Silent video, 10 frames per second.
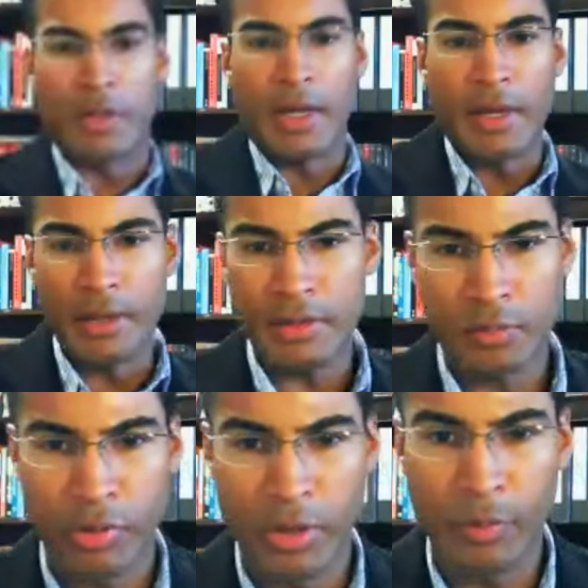the Indian
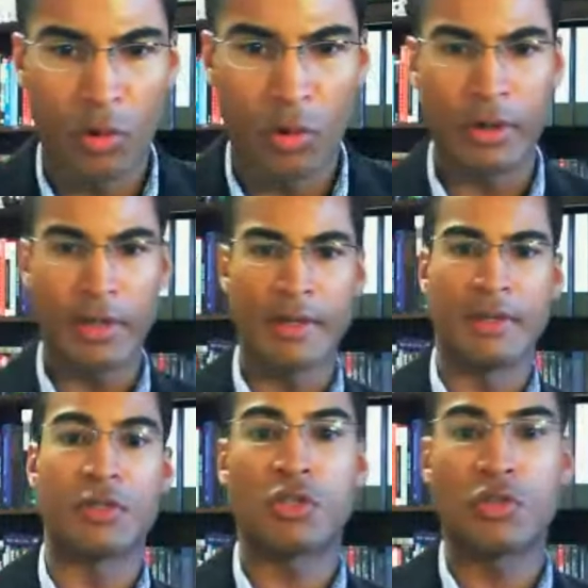Supreme Court is
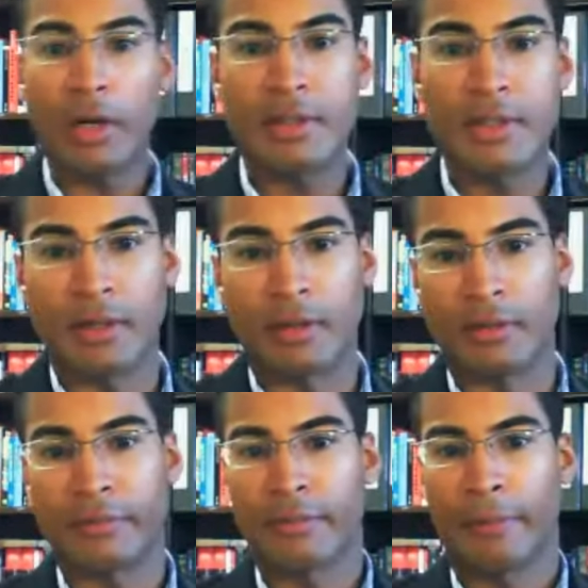instructing